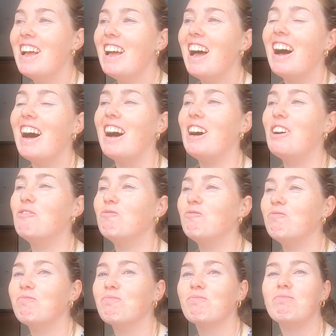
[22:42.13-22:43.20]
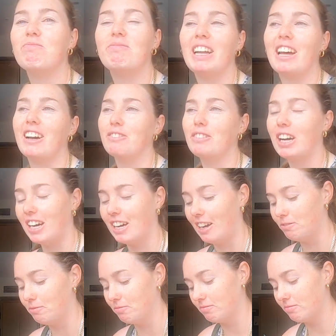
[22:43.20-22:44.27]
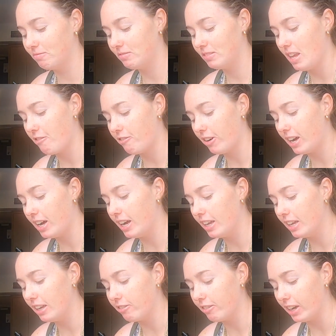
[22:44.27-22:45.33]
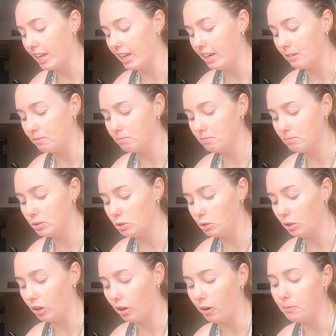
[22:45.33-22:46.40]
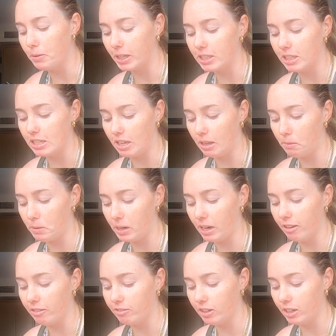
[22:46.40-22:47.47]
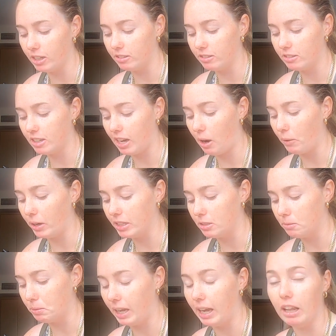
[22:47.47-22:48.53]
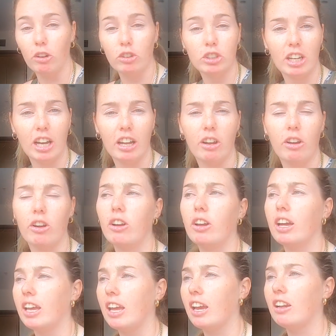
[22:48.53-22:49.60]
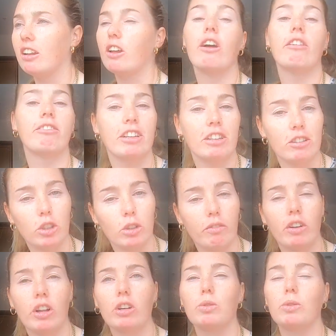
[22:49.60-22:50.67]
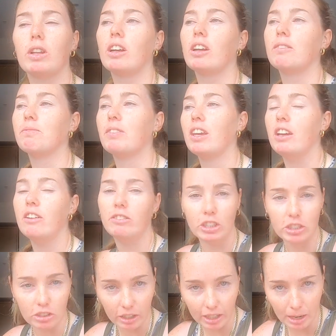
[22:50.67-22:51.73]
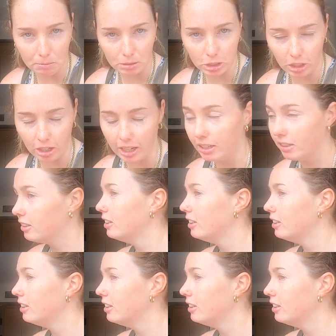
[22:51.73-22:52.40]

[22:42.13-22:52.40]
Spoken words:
But no, if I end up going back to Southern Brave, I can't wait to play alongside her again, hopefully do some vlogs with her. She's not camera shy.